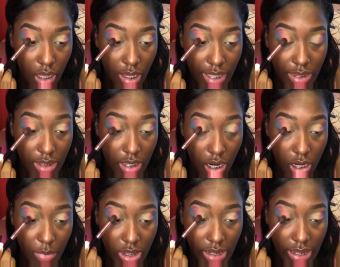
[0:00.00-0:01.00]
And the
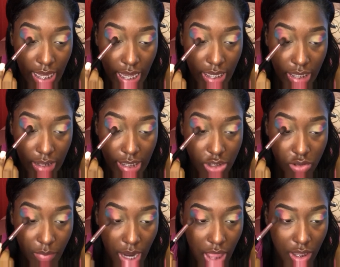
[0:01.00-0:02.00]
Urban Decay
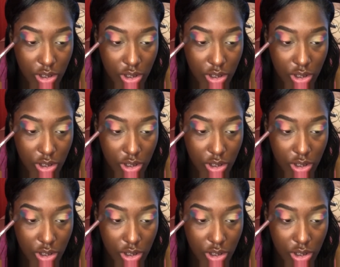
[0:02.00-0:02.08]
Electric palette